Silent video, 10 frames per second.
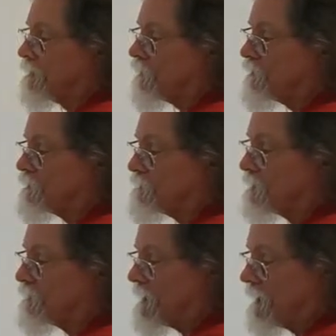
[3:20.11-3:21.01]
Over here, the middle
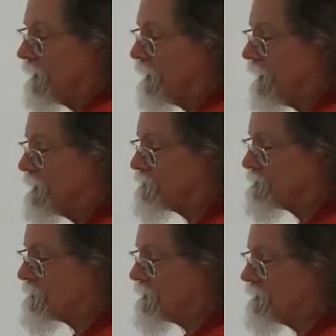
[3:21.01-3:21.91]
of my eye, I'm going to
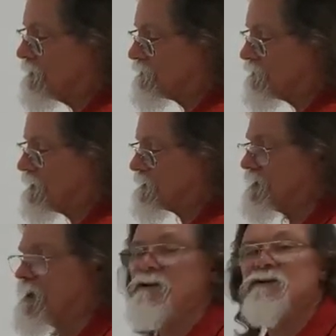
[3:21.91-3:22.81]
stop right here. So that's the
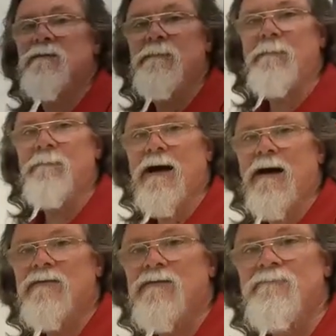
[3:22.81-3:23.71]
edges of my mouth.